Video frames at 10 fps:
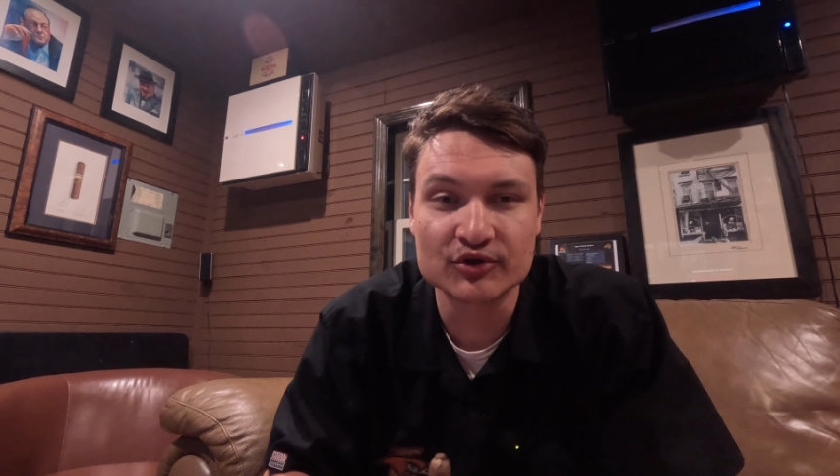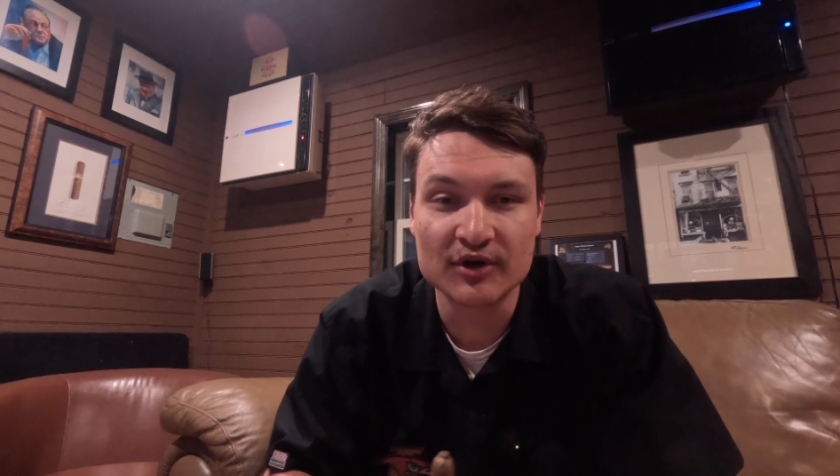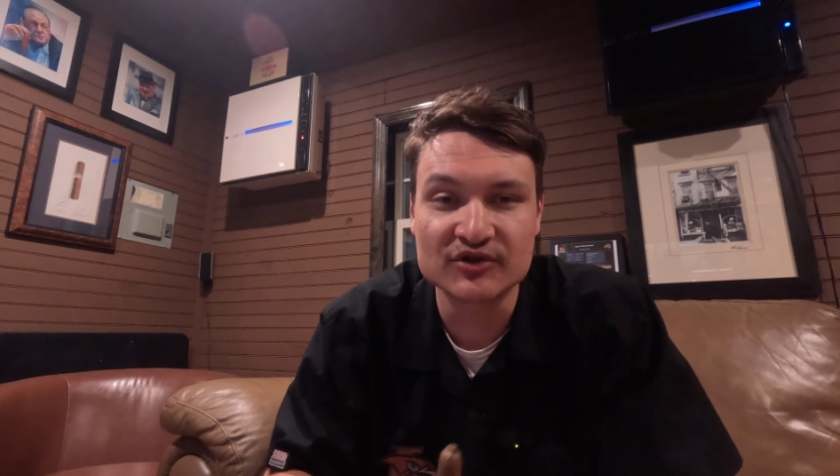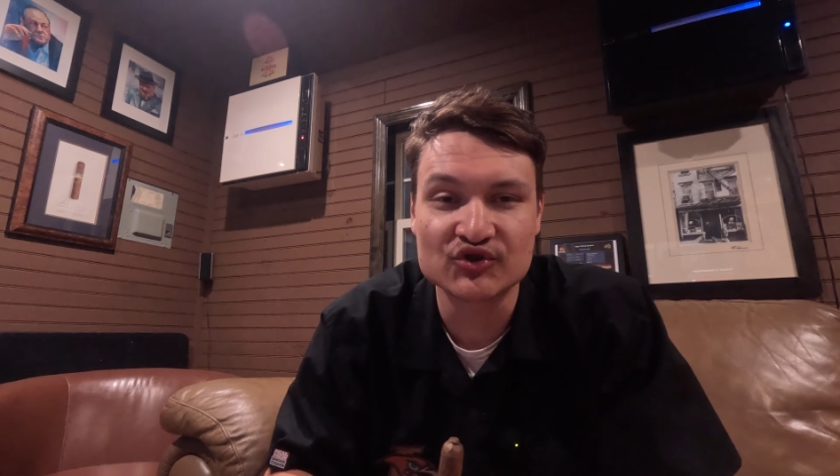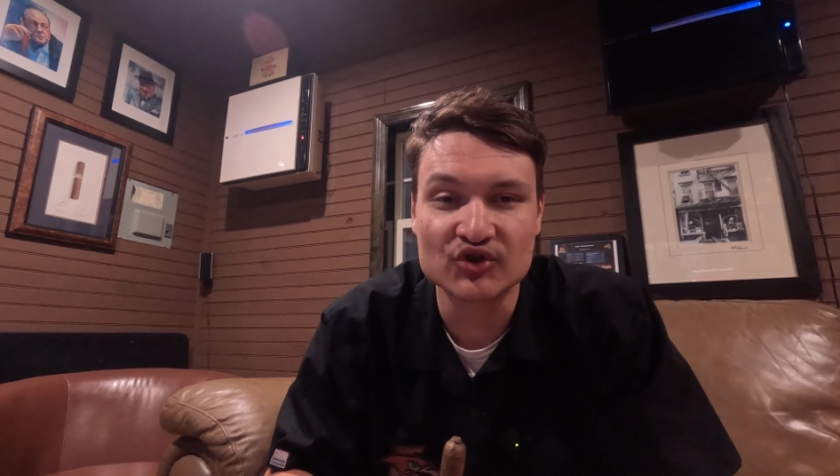
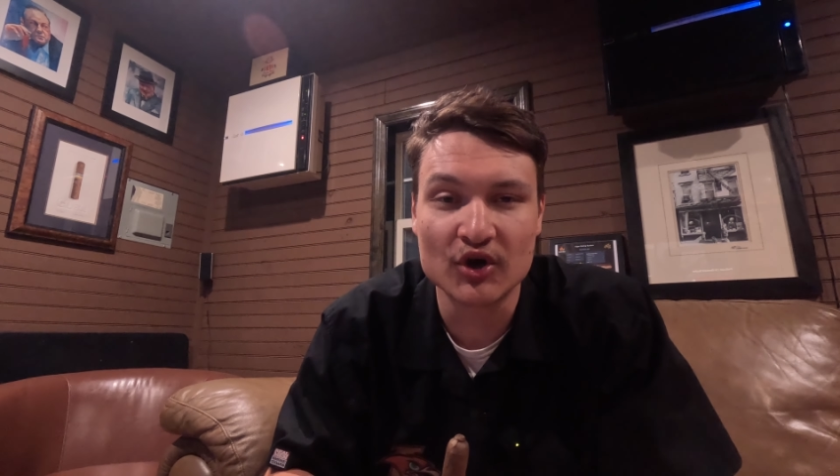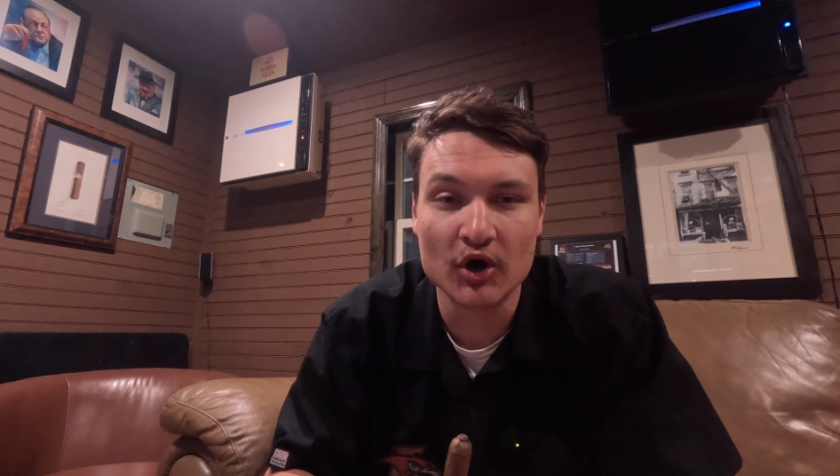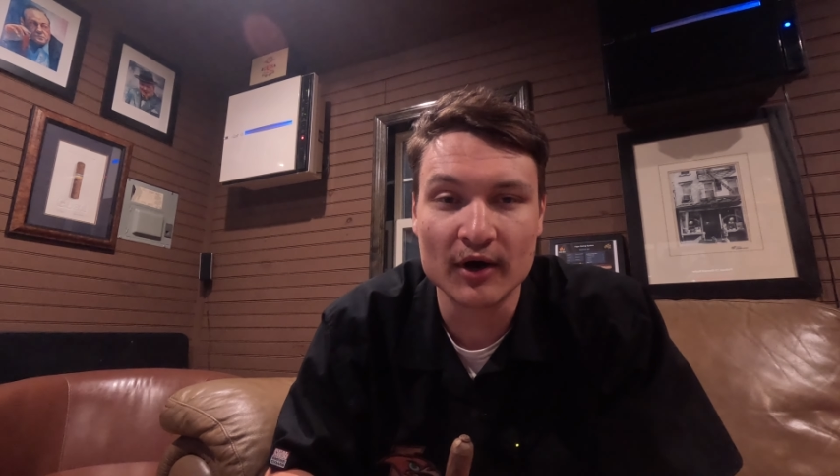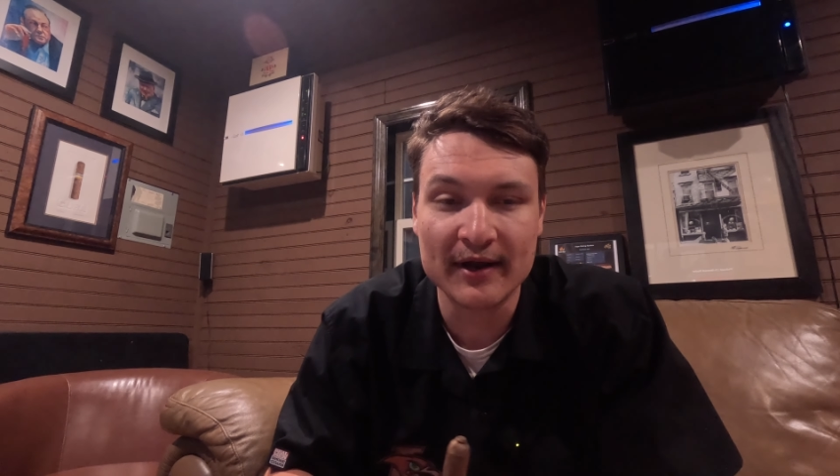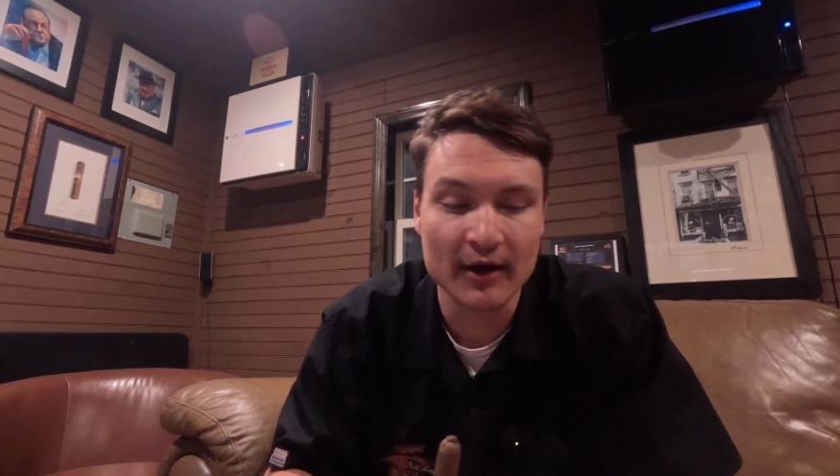Trust
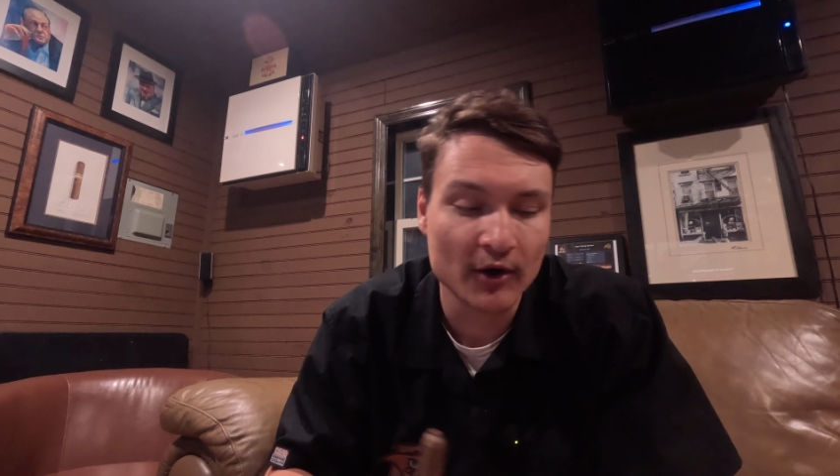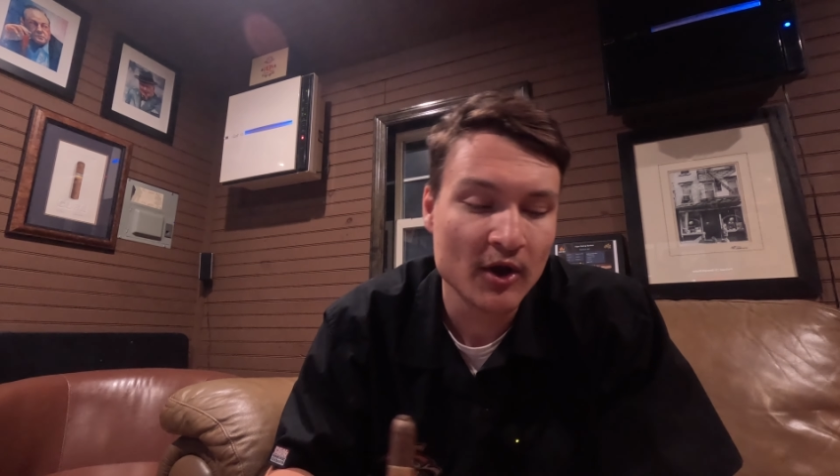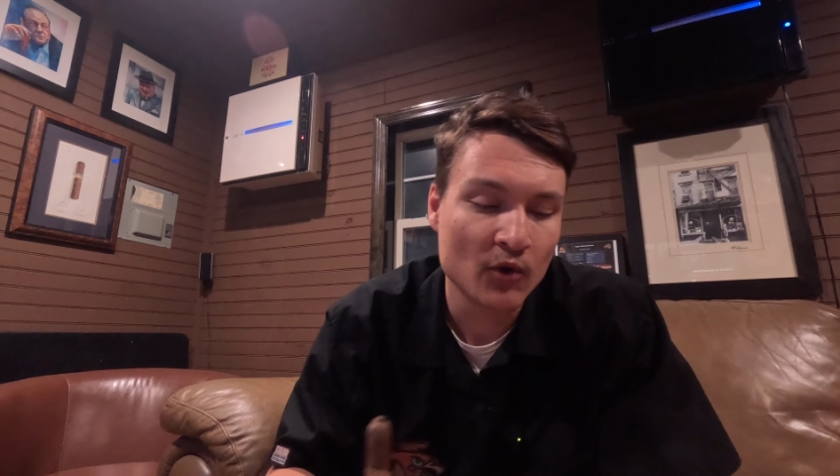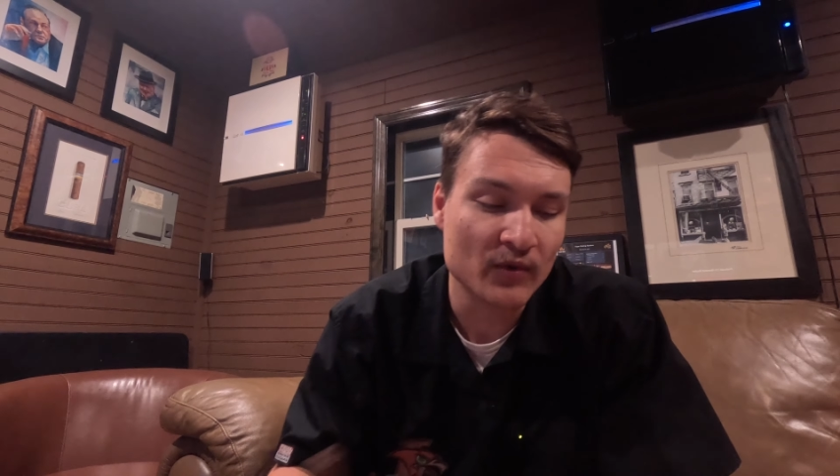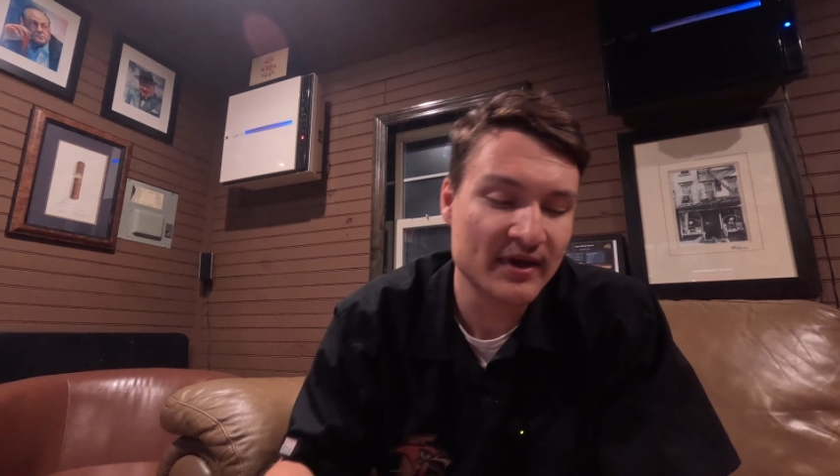cigar here.
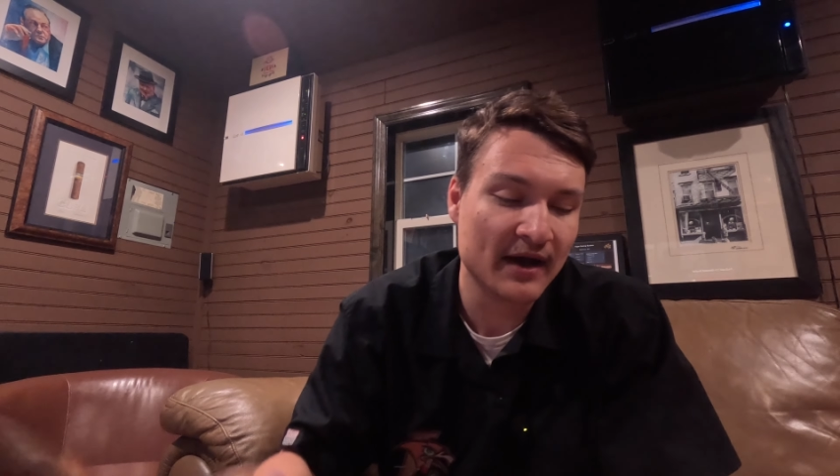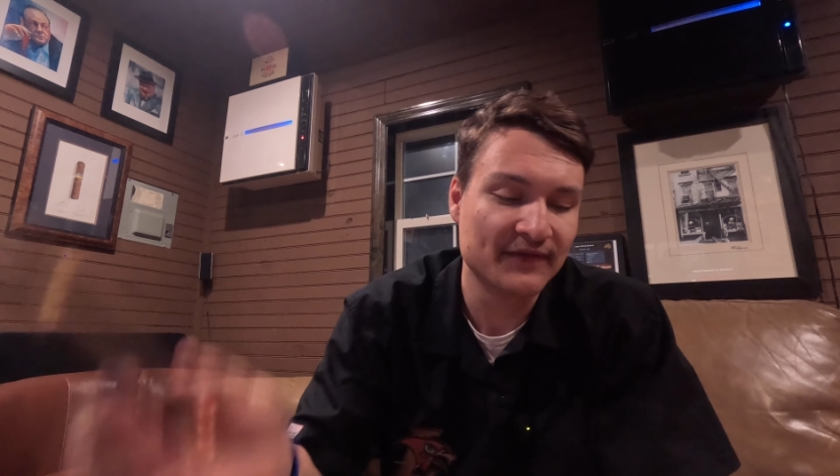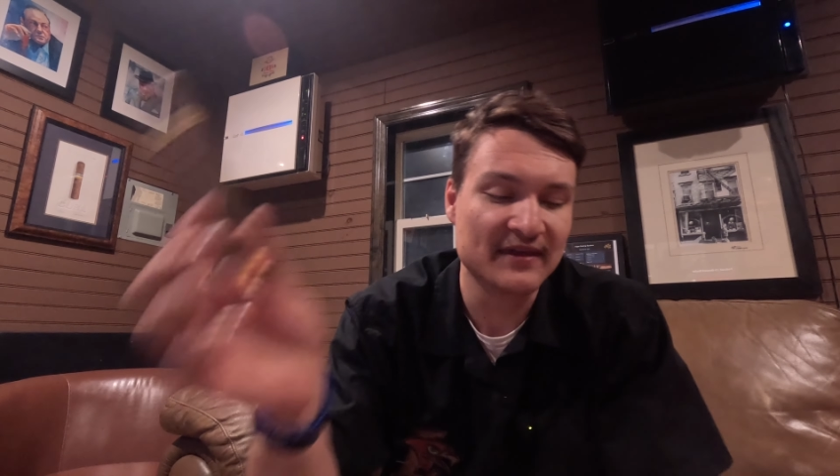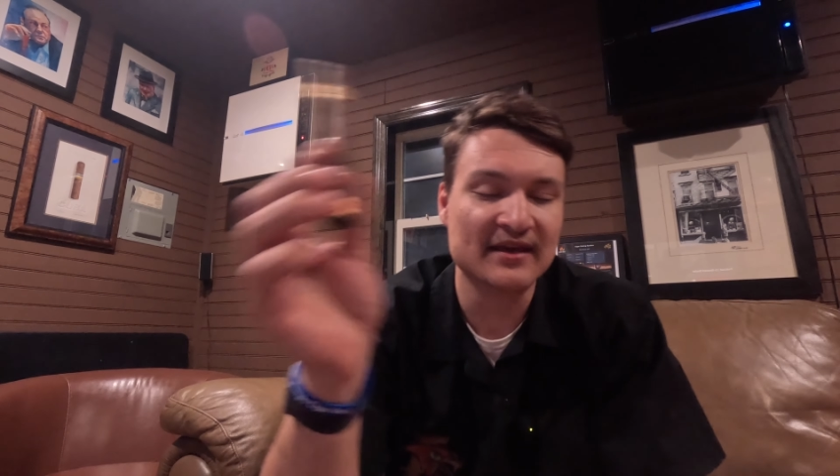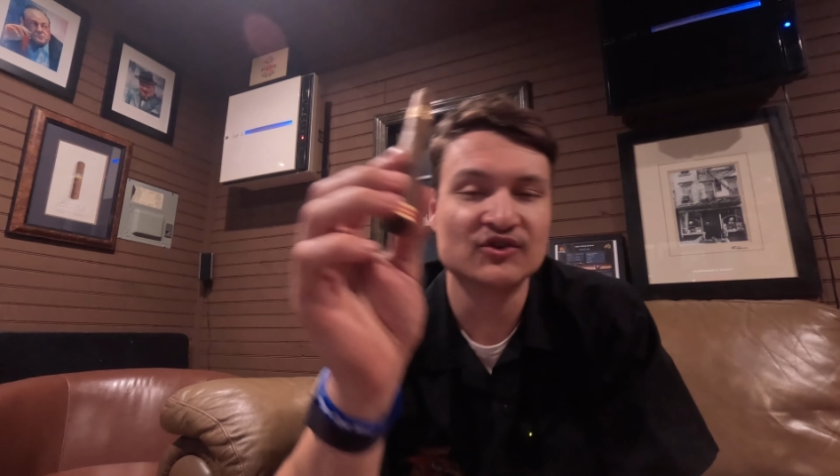We got the